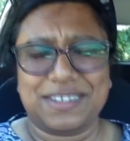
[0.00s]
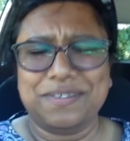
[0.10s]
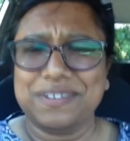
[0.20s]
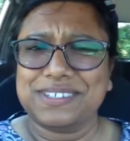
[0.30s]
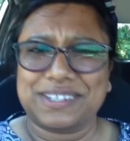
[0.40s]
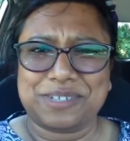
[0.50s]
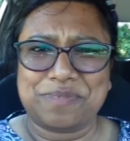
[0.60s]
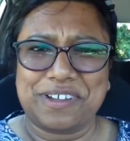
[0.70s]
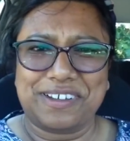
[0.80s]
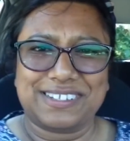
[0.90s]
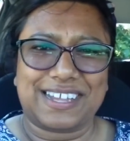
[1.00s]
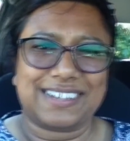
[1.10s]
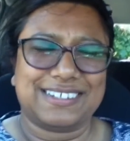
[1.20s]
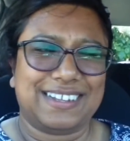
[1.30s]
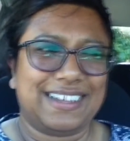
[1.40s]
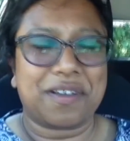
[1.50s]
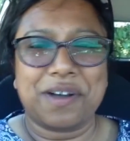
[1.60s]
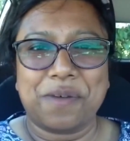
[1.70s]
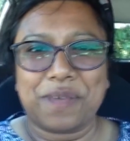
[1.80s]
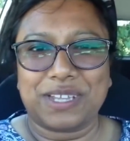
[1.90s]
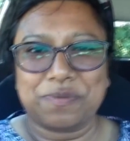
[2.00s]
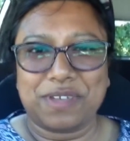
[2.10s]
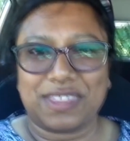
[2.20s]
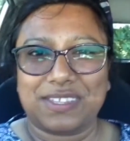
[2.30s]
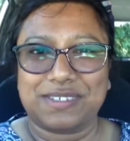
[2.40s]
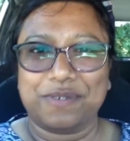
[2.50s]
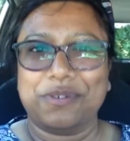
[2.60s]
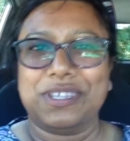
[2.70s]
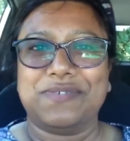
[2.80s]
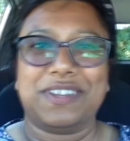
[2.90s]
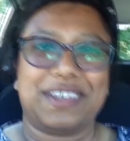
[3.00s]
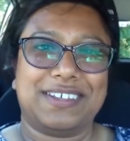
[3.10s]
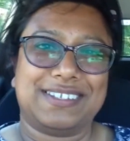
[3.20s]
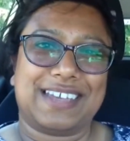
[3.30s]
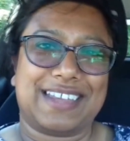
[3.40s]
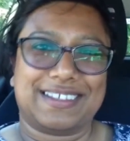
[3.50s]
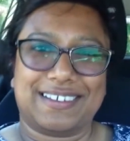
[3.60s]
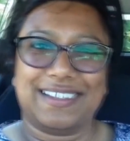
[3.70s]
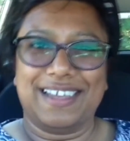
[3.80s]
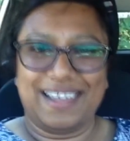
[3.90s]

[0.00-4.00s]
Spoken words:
It was such a blast, actually. Can't wait to put all these videos together